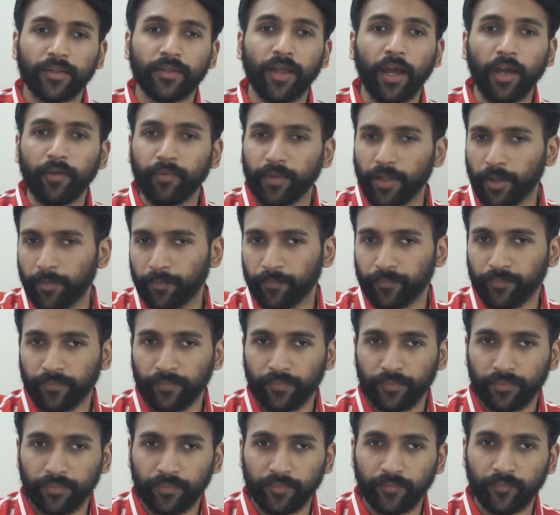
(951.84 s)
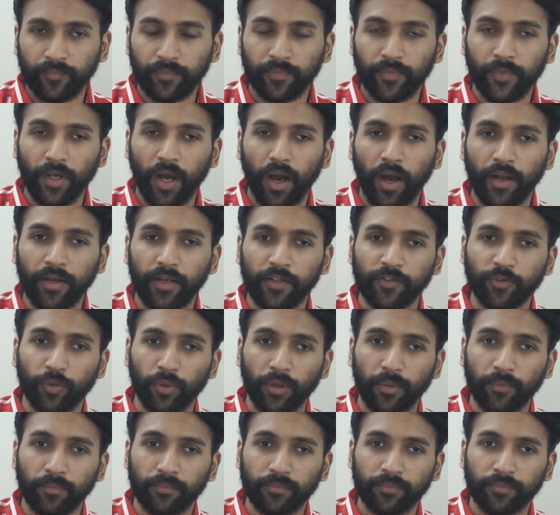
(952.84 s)
Daivadam
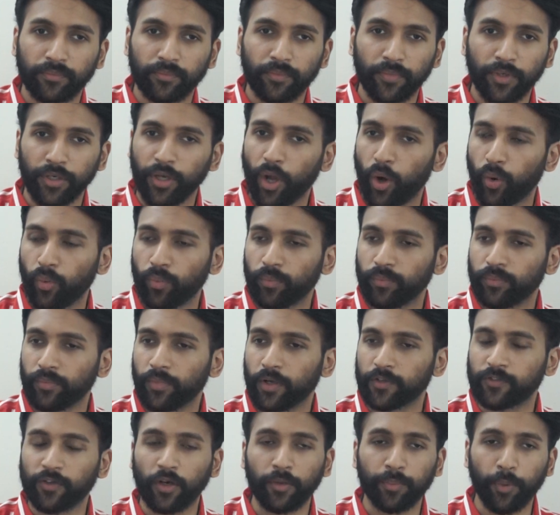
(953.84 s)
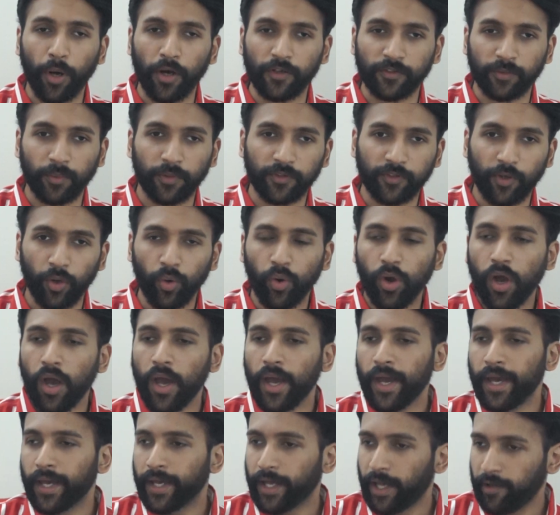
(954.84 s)
Anyaswara. No, it's not possible. So
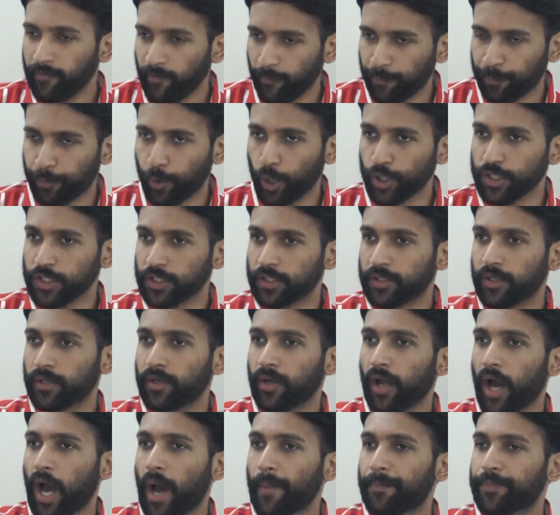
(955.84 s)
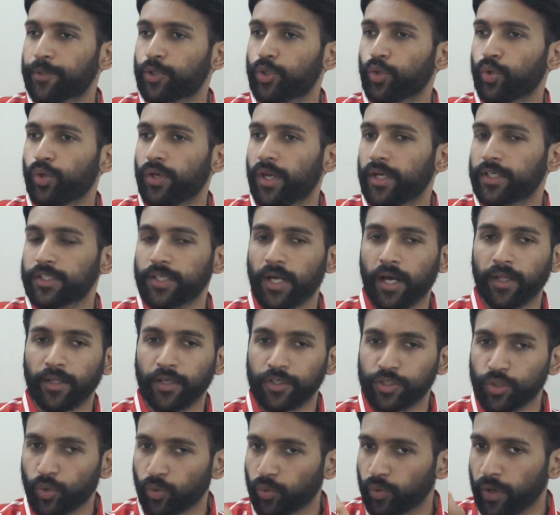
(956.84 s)
give a projection up to
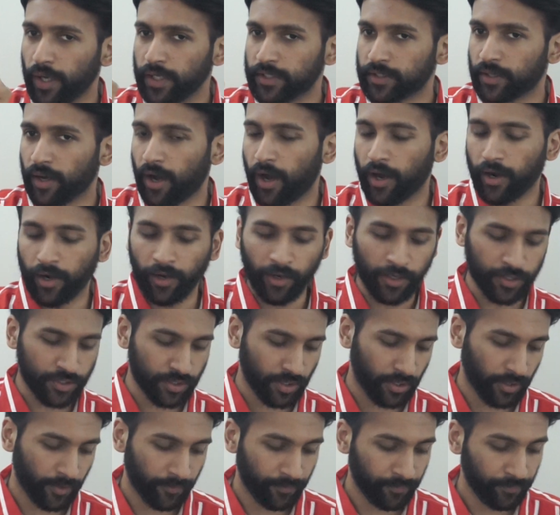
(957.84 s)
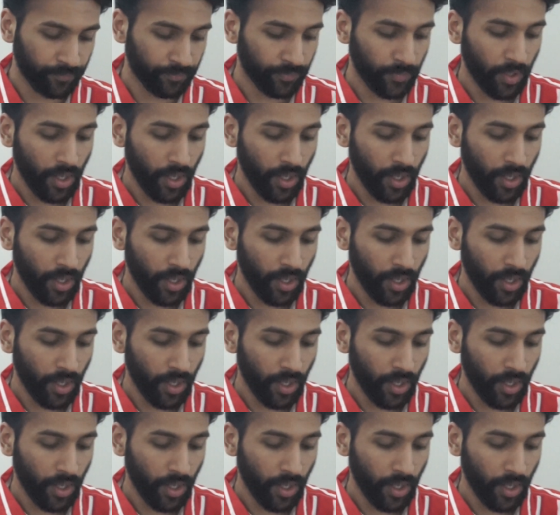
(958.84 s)
Nishad. It should reach Kagal Nishad.